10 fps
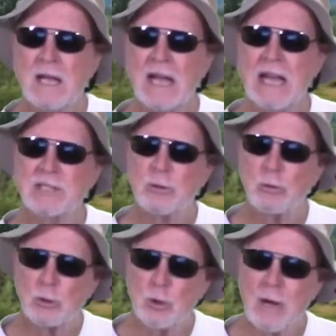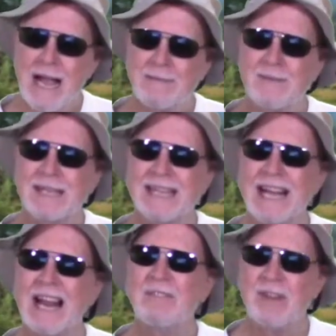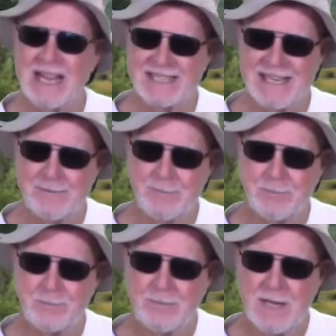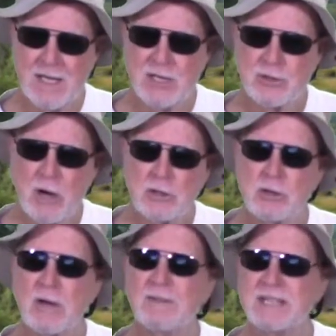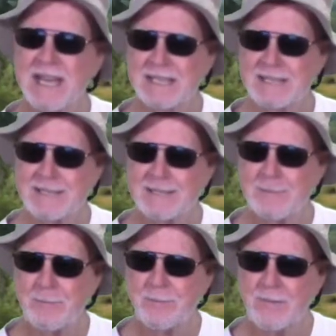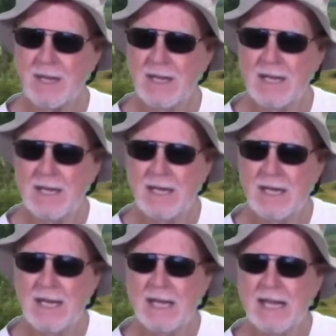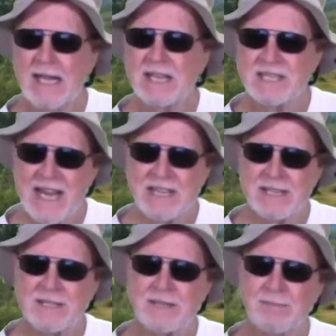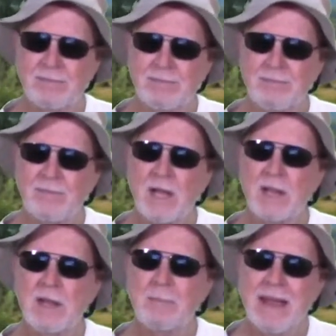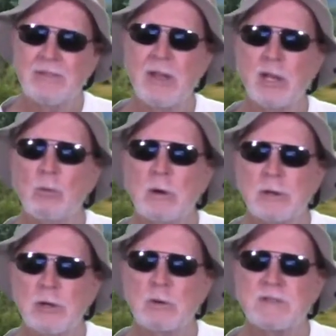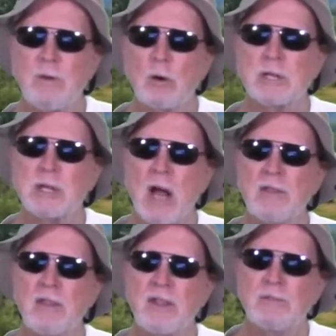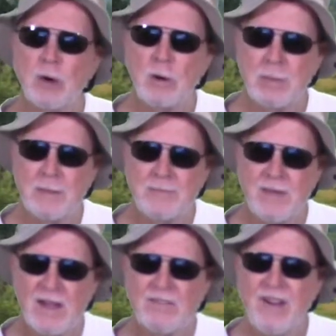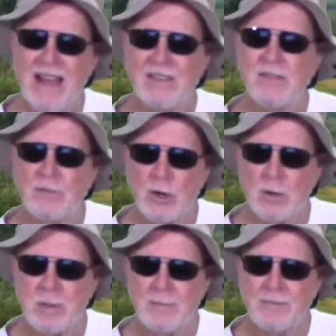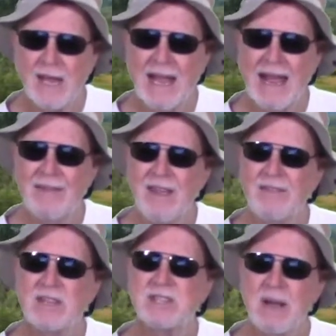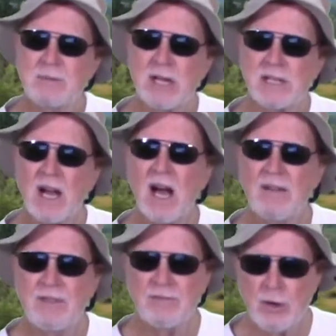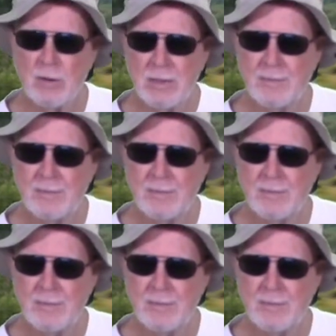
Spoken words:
Estructura de la frase. Structure of a sentence. In a sentence, the main thing you want to do is focus on the verb. Find the verb and then the subject of the verb.